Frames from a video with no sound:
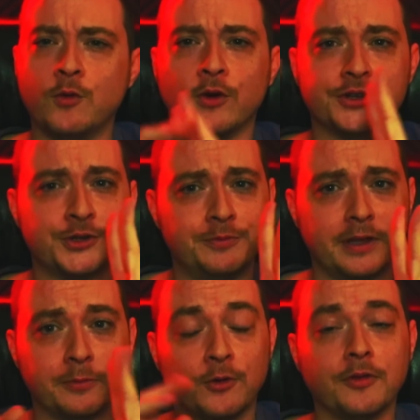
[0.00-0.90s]
who are two
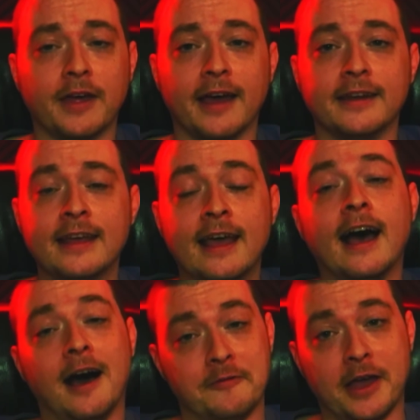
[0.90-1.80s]
people that
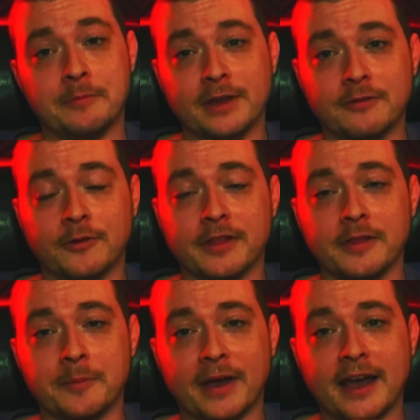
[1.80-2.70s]
I've had beef with
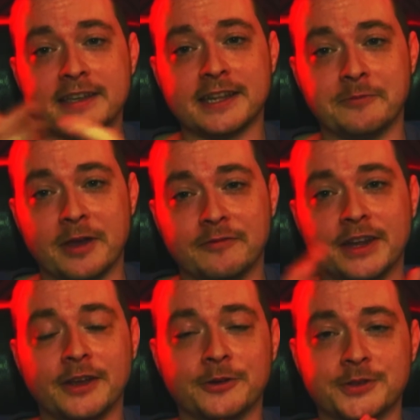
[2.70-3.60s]
in the past. I've made
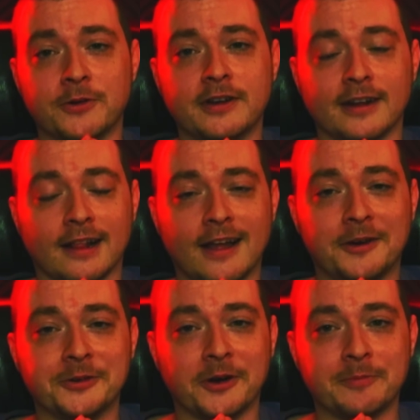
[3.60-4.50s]
videos on and
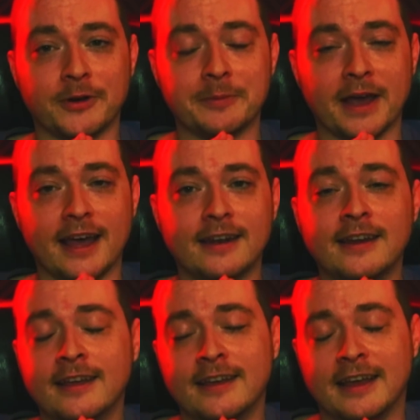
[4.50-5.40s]
clowned on them pretty bad,
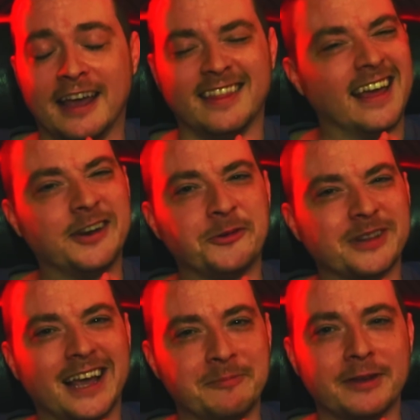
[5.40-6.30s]
and they don't
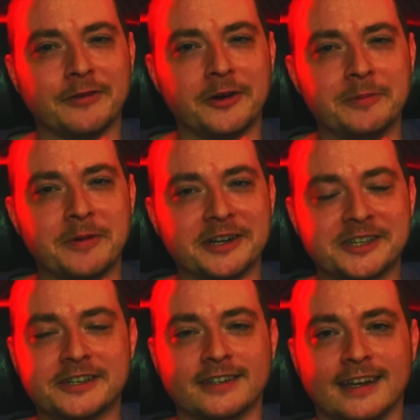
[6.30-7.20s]
like me very
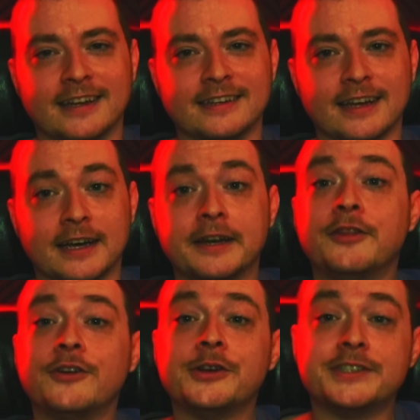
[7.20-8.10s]
much, and
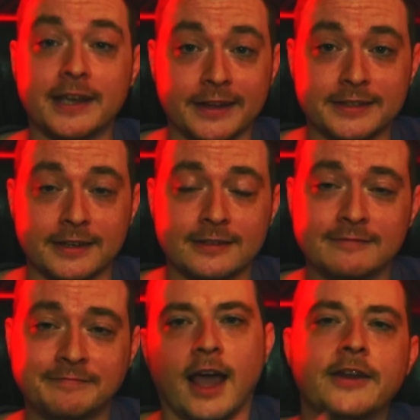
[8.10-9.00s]
neither does Zanta.
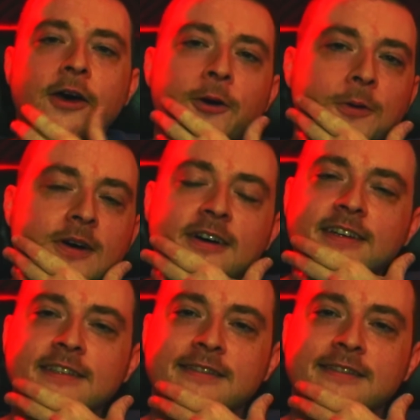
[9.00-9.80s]
I know